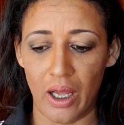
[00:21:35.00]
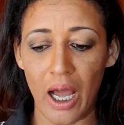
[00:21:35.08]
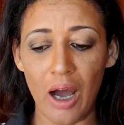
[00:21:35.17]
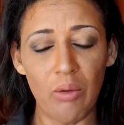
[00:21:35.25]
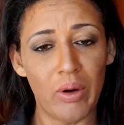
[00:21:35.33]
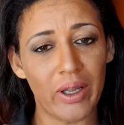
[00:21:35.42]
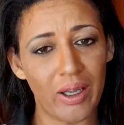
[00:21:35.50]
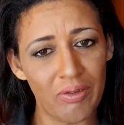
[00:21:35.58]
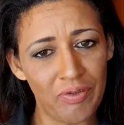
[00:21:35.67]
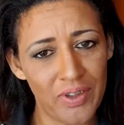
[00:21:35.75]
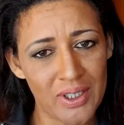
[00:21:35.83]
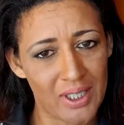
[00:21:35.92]
I will
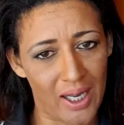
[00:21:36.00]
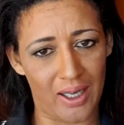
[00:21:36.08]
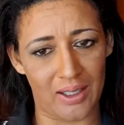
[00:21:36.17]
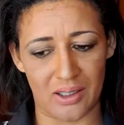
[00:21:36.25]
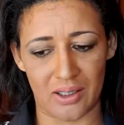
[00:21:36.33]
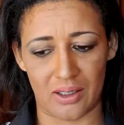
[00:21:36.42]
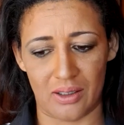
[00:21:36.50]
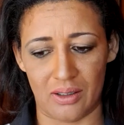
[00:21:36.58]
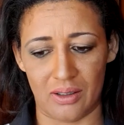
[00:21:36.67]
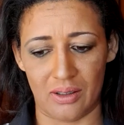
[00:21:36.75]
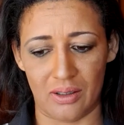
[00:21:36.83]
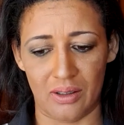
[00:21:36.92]
emphasize
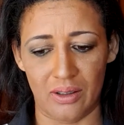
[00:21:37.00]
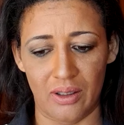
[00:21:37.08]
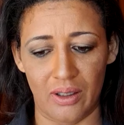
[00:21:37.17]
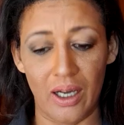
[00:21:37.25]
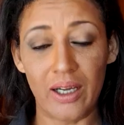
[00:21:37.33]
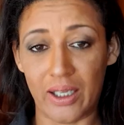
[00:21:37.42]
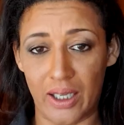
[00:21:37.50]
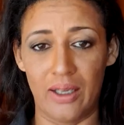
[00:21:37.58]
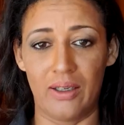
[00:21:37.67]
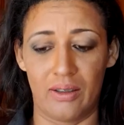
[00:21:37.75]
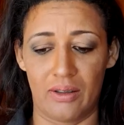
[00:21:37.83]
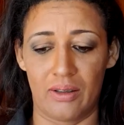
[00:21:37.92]

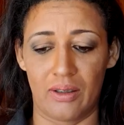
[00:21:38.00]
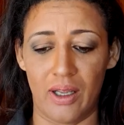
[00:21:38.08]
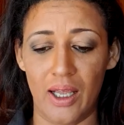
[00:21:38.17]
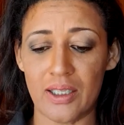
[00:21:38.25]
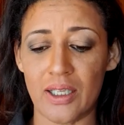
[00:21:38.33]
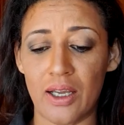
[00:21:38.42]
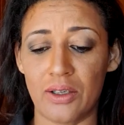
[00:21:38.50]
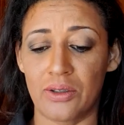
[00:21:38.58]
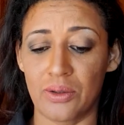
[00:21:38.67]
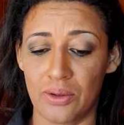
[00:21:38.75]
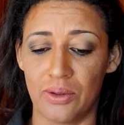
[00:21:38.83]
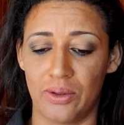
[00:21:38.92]
again, as I
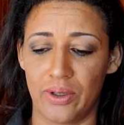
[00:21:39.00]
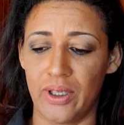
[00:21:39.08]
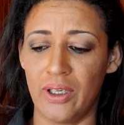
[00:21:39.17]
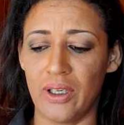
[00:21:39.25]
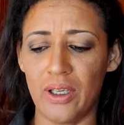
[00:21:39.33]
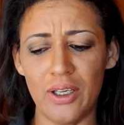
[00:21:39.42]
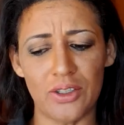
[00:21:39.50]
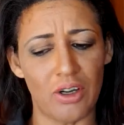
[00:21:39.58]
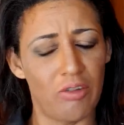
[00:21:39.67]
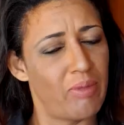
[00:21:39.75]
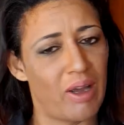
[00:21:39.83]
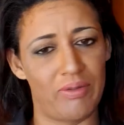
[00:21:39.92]
do in each
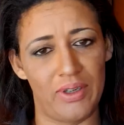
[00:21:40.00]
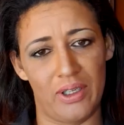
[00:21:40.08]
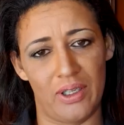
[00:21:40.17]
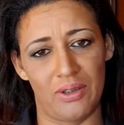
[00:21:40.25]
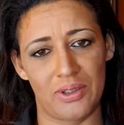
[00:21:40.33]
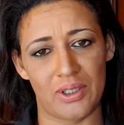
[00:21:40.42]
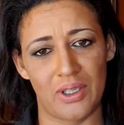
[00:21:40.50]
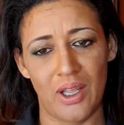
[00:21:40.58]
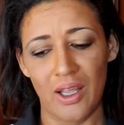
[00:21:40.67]
of my videos,